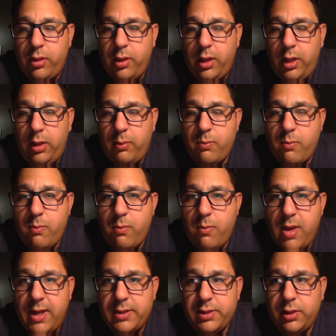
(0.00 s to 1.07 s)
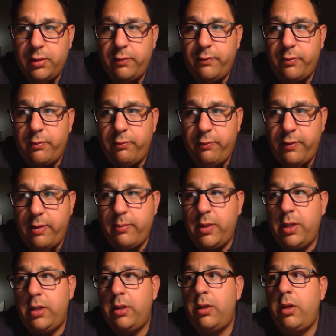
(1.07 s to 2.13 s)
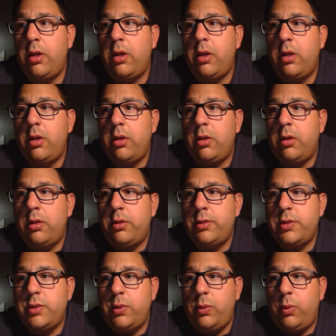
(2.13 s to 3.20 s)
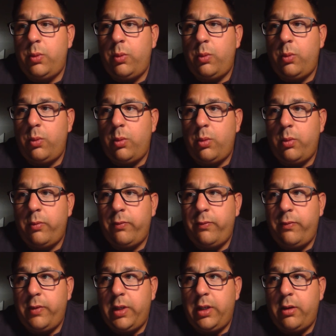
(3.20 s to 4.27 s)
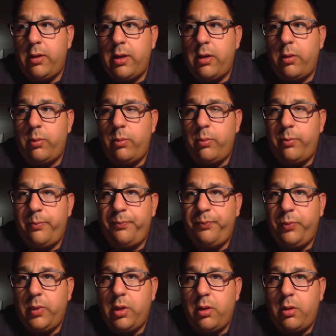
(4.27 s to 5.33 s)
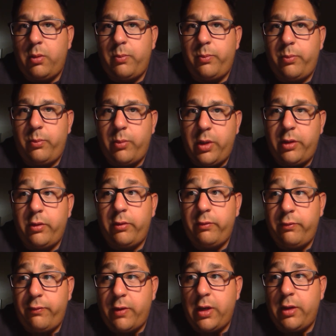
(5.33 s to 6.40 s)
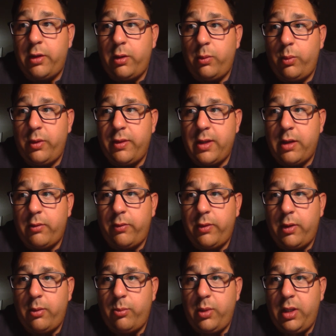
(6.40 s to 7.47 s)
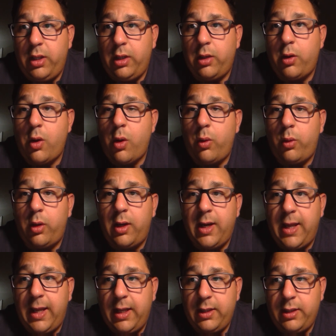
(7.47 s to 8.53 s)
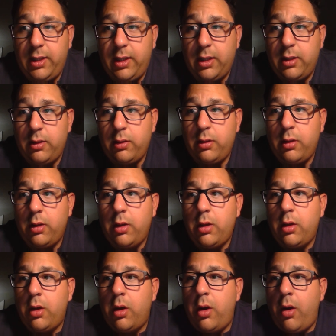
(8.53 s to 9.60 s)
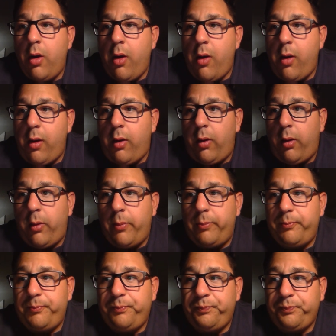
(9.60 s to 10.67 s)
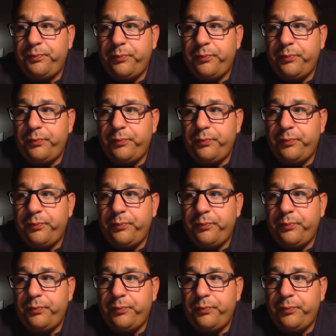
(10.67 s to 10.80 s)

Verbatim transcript: the masculine from feminine to figure out um, mother and father without there being an O or an A at the end. Um,